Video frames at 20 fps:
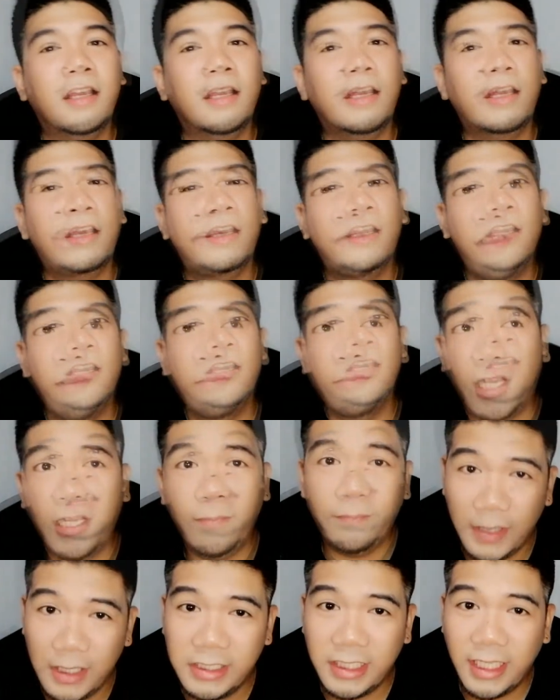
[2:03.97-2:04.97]
So if I'm
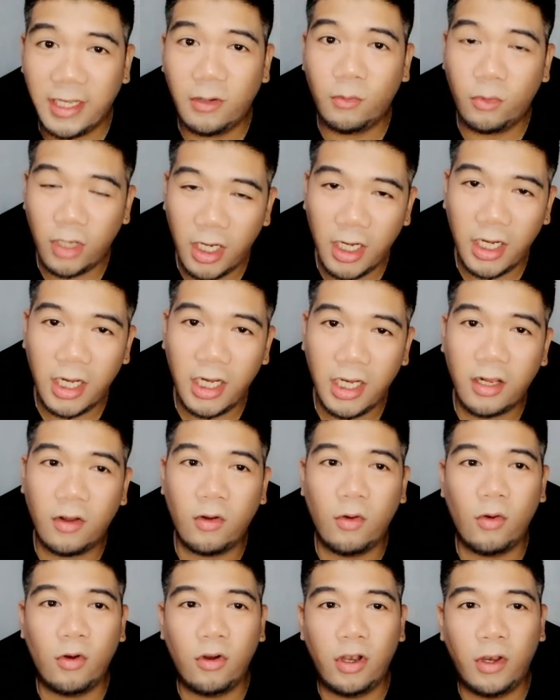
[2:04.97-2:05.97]
not busy at work
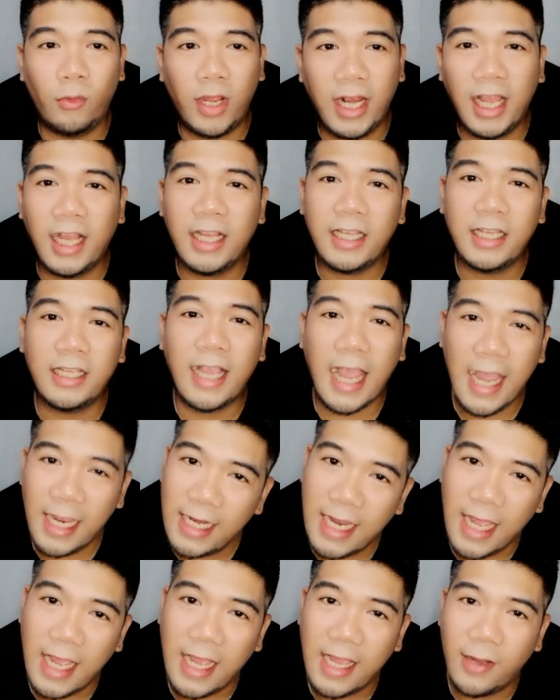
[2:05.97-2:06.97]
or walang
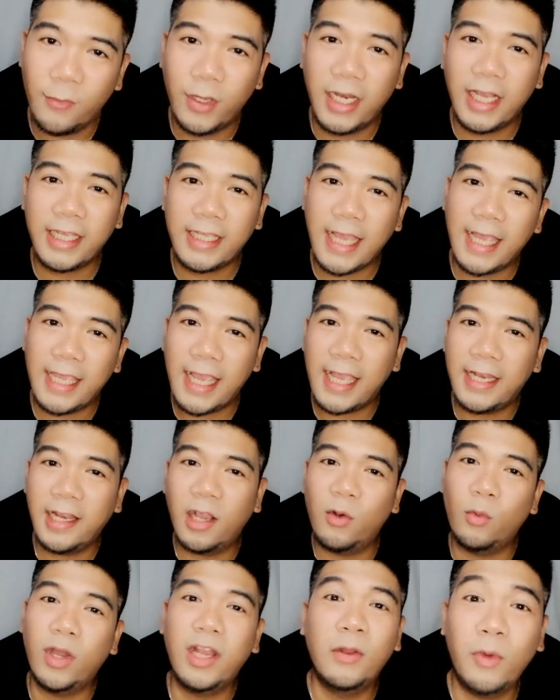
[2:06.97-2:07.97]
gala, walang yaya
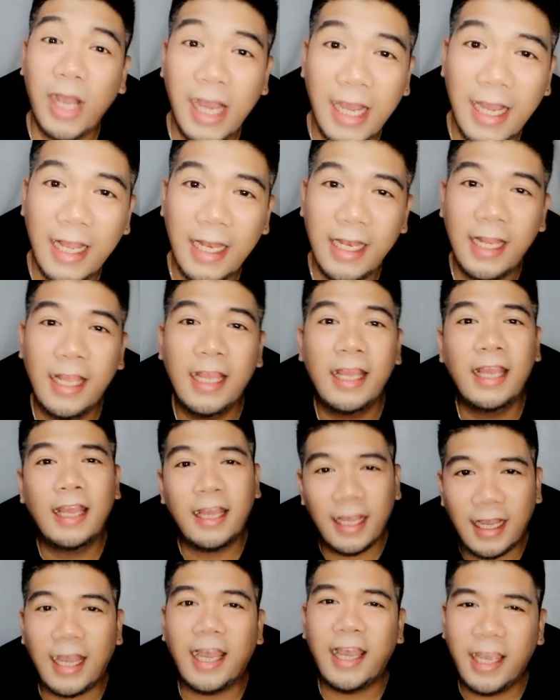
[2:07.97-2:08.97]
ng walwa,
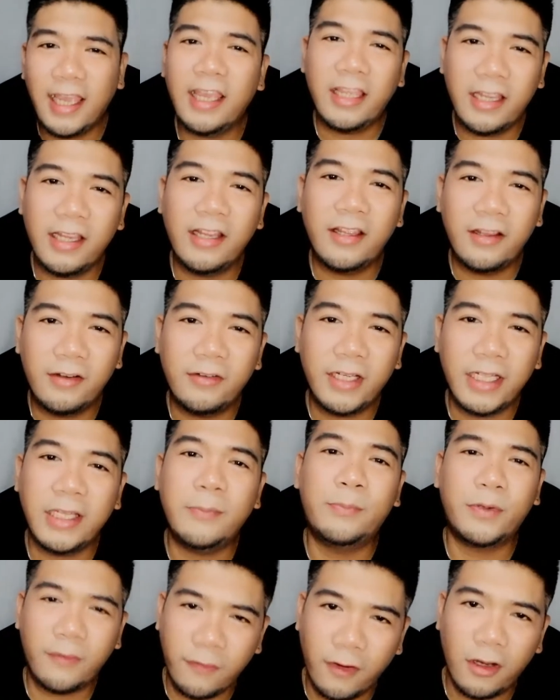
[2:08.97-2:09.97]
I
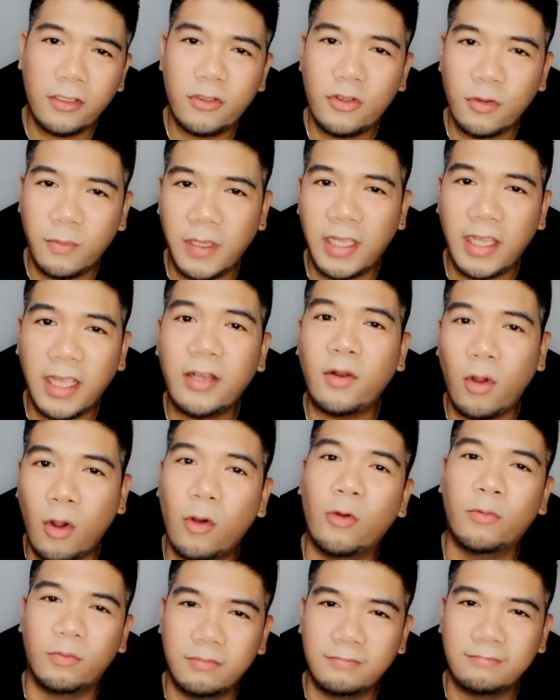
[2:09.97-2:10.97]
really prefer to be at
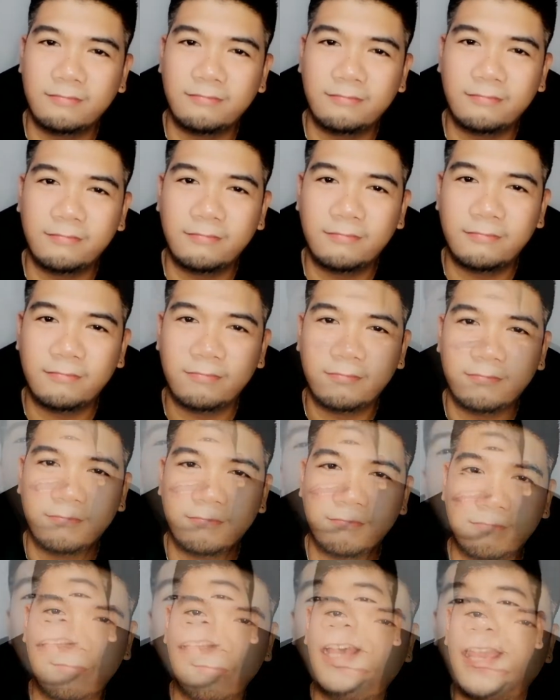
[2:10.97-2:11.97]
home.
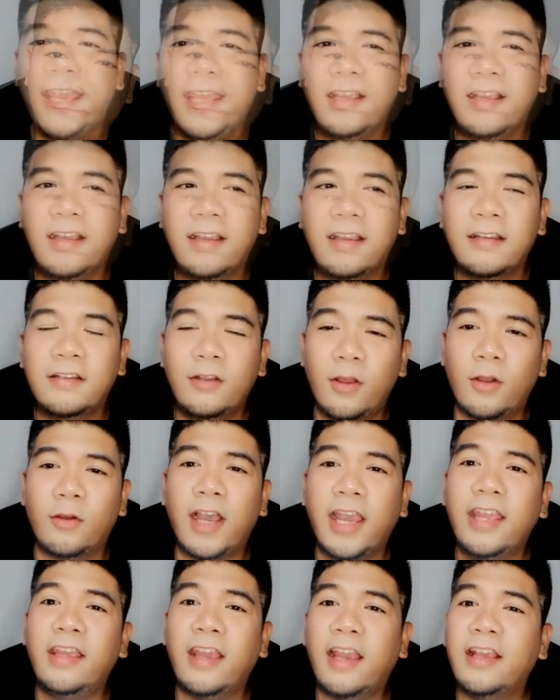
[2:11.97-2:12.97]
I like,
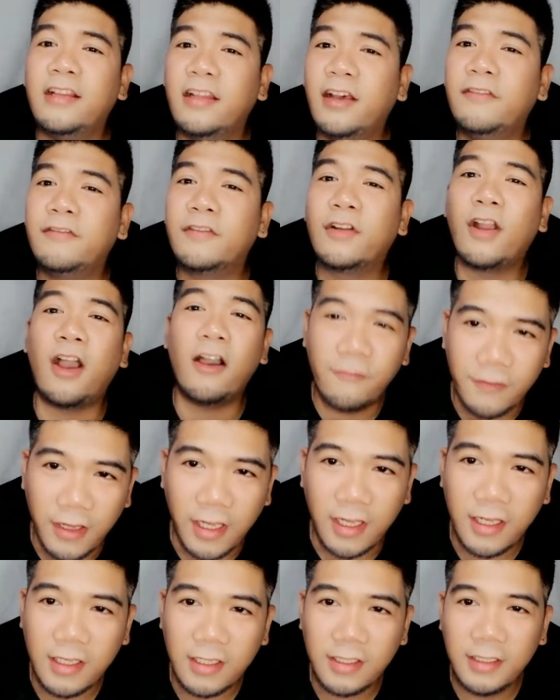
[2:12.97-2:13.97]
no, I, I love
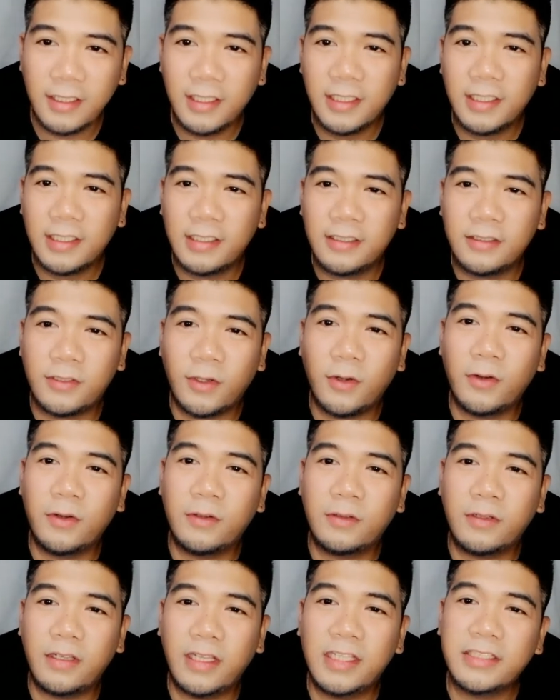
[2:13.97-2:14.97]
coffee. So
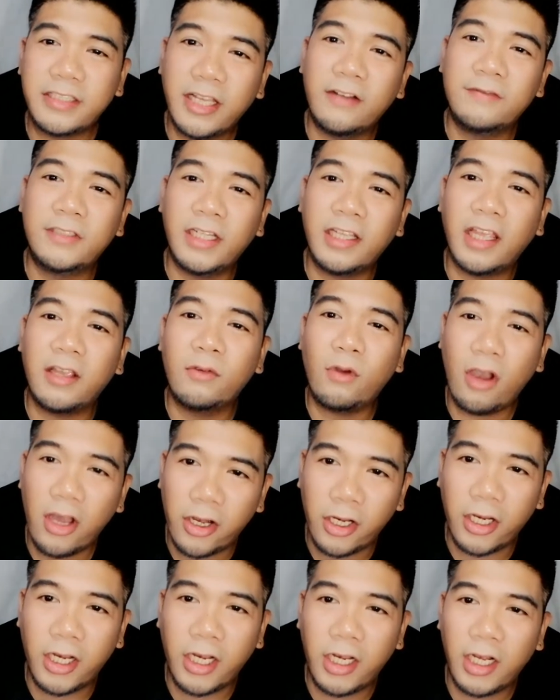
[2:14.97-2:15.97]
instead of drinking
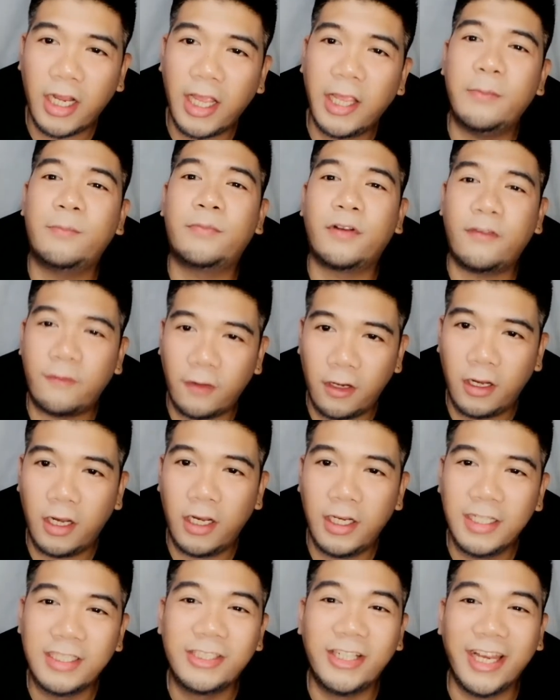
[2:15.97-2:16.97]
water, I prefer
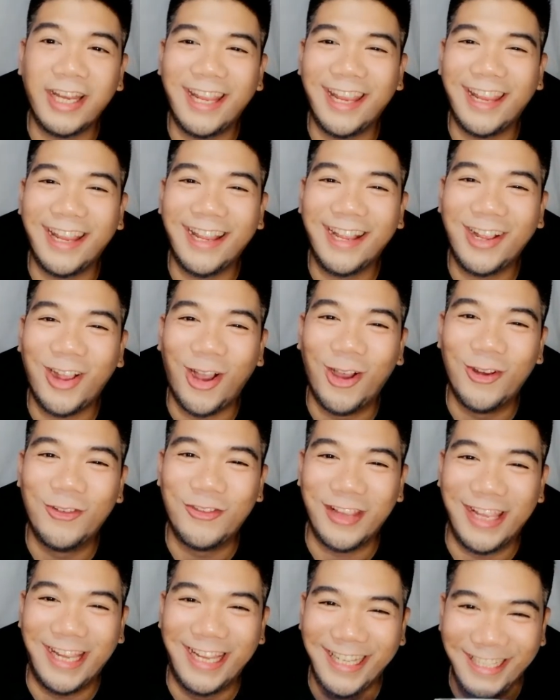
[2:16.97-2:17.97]
drinking
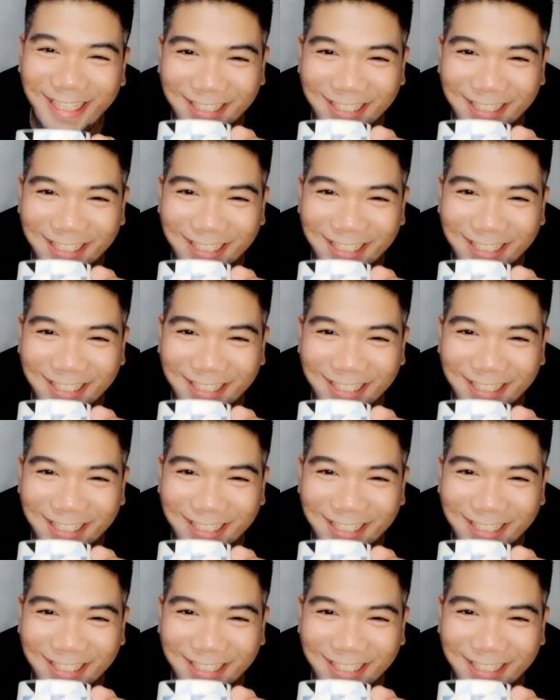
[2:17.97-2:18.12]
coffee.